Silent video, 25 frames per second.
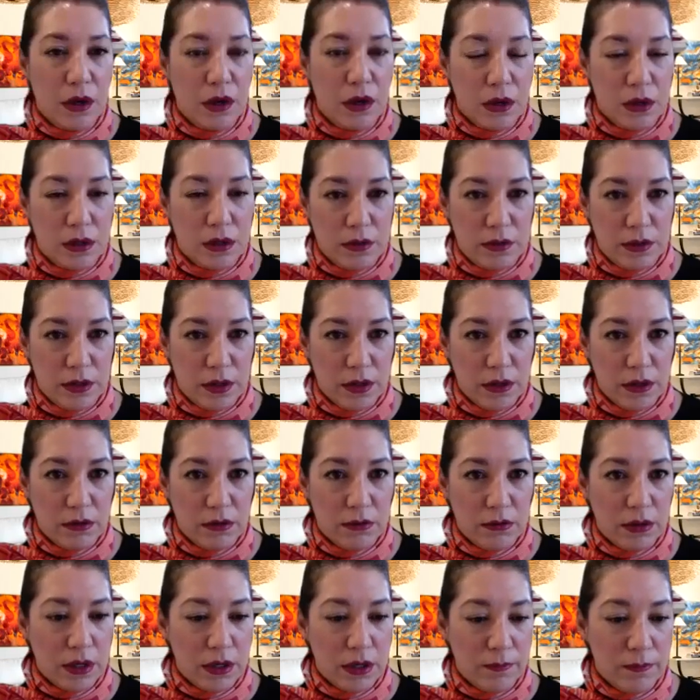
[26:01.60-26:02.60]
on
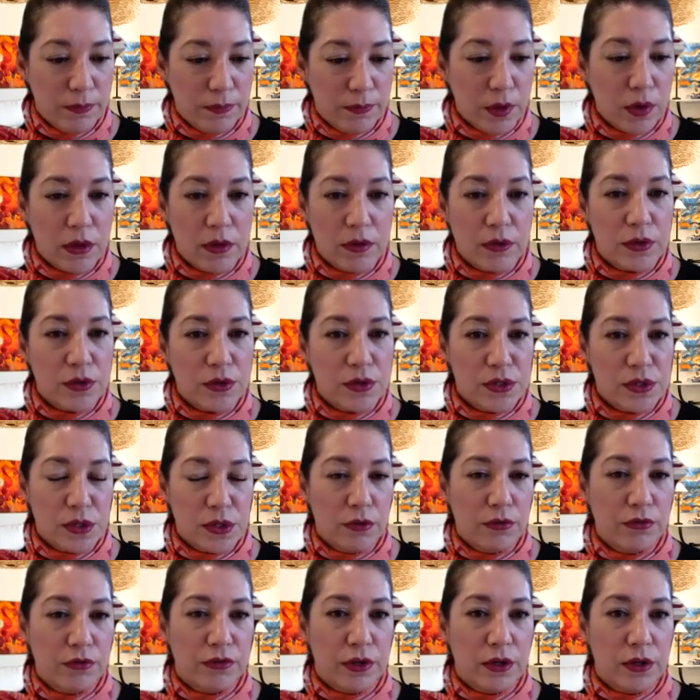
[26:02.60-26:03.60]
their
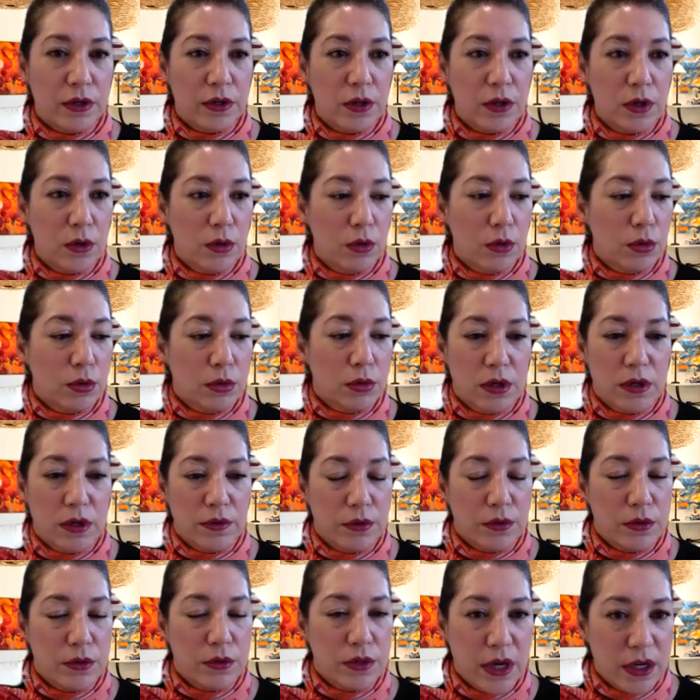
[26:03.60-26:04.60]
sofa or on
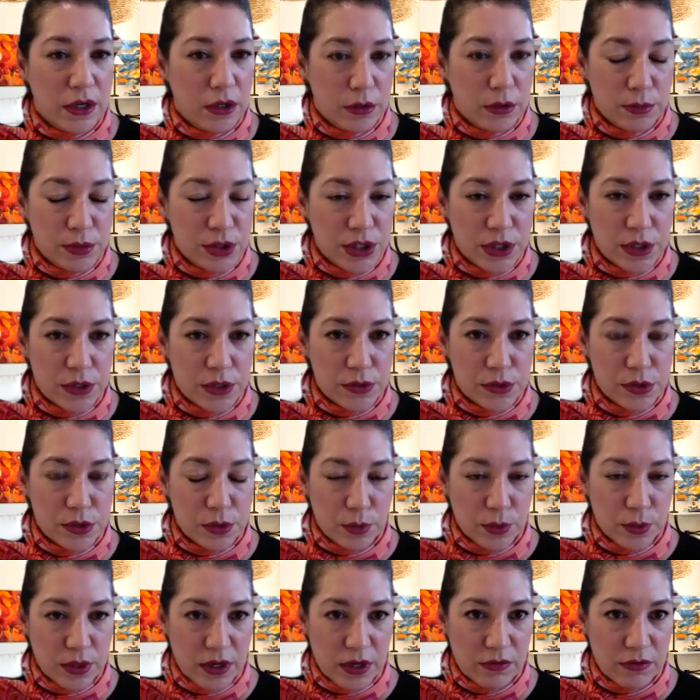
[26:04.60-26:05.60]
their dining room chairs or
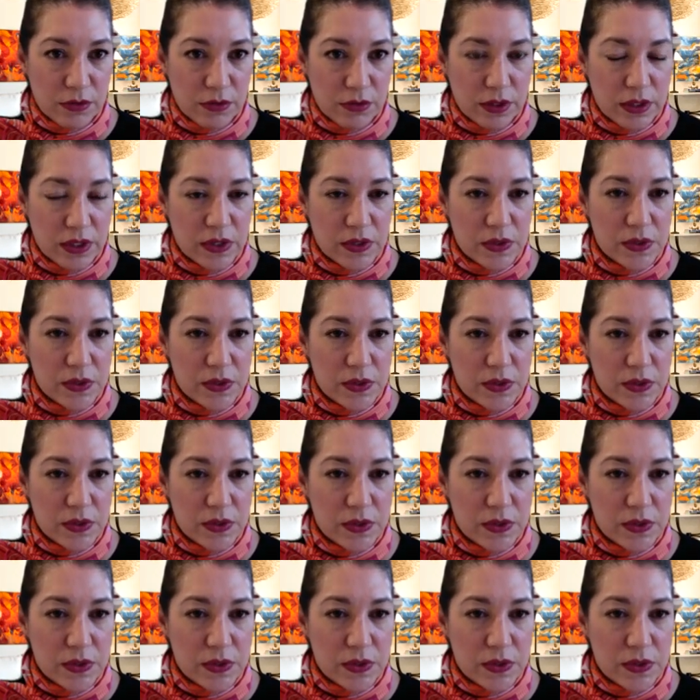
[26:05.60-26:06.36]
whatever it is.